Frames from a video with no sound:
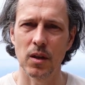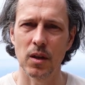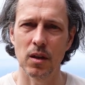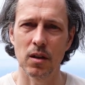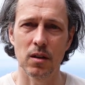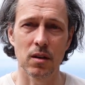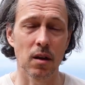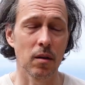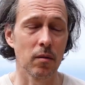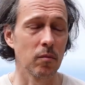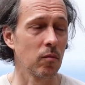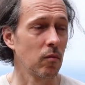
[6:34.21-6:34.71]

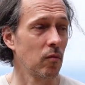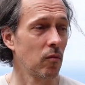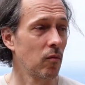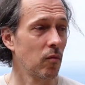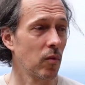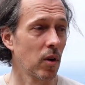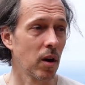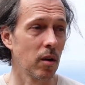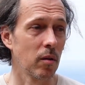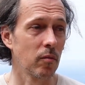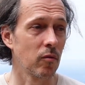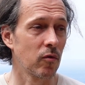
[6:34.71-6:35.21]
and
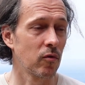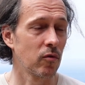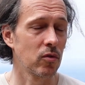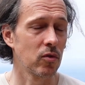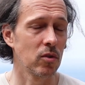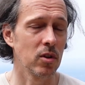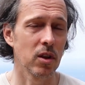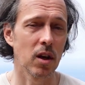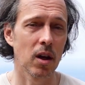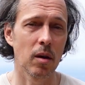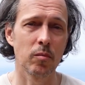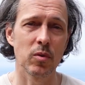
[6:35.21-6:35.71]
I'm
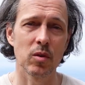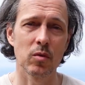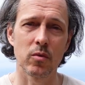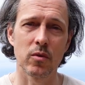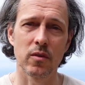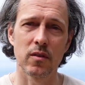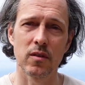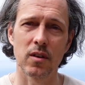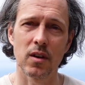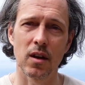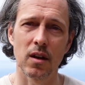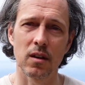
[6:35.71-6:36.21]
fully happy
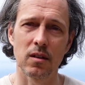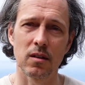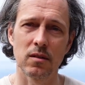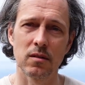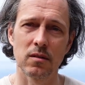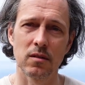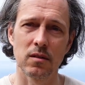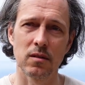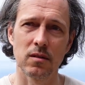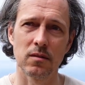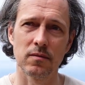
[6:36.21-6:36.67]
with that.